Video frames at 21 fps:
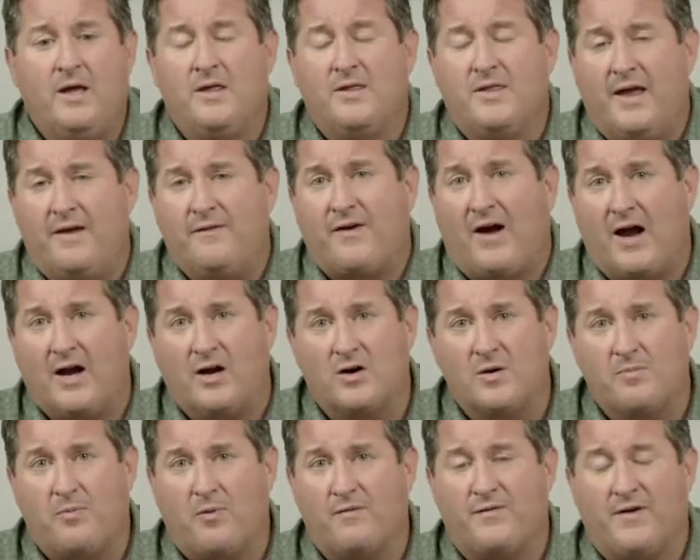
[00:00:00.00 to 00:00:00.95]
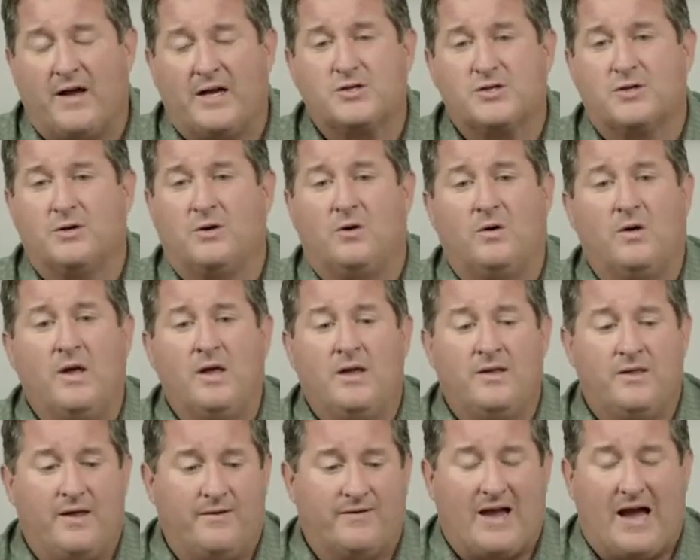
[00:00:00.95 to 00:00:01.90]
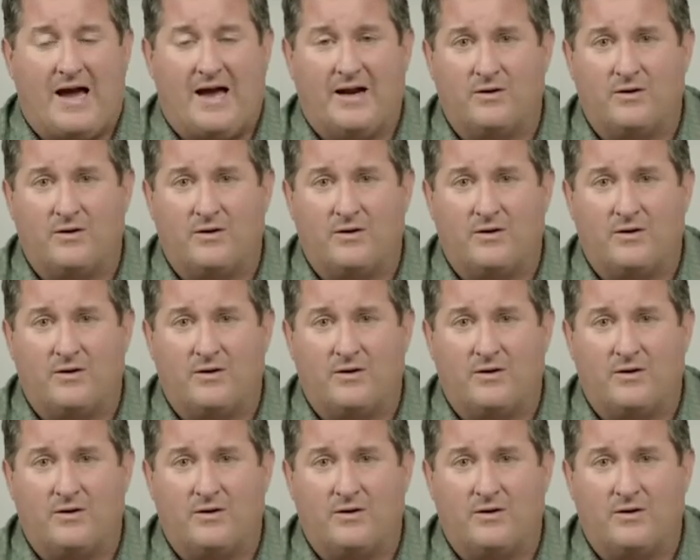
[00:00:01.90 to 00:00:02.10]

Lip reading: They've hired a professional, they've gotten a